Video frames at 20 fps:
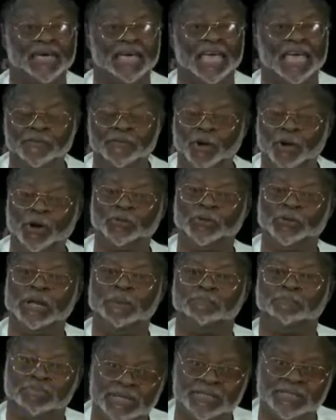If you go to the
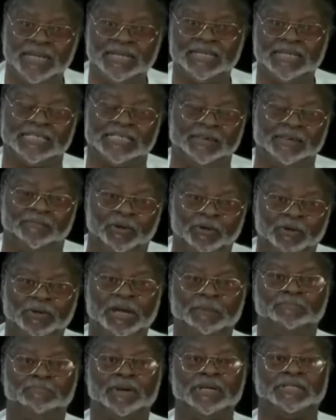president as they've gone to
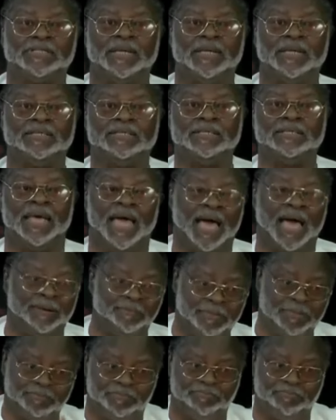the president
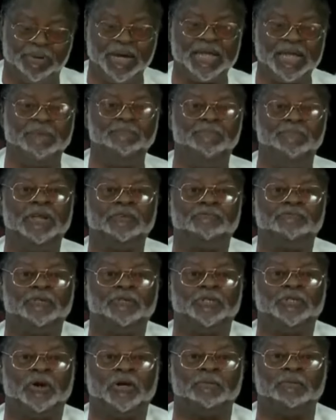and bring a beautiful
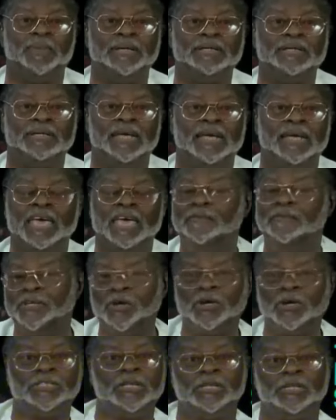document, if he
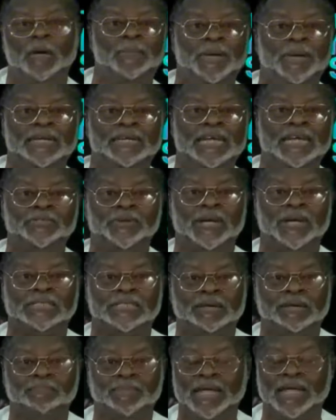doesn't lobby the National
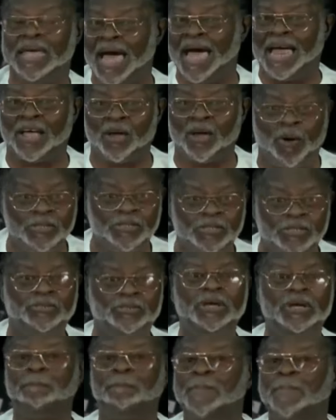Assembly and
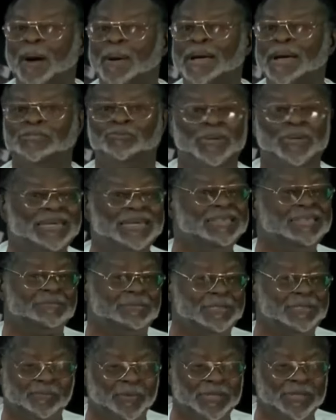constituent powers within
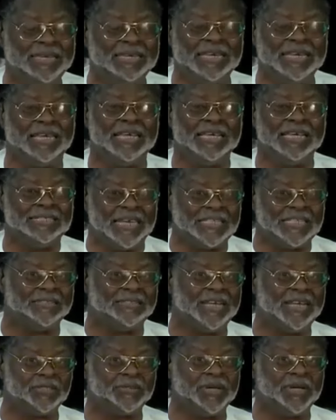the
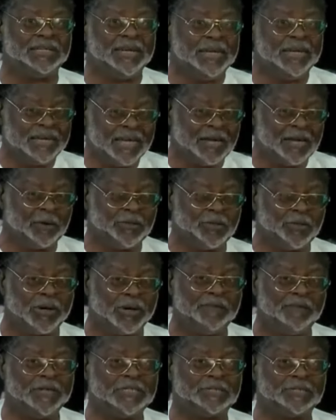national
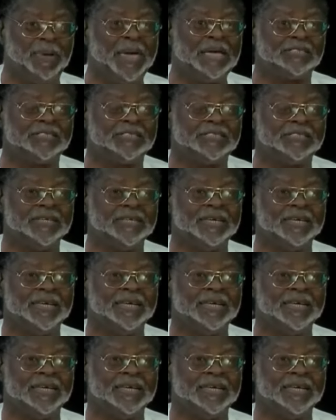geographic space,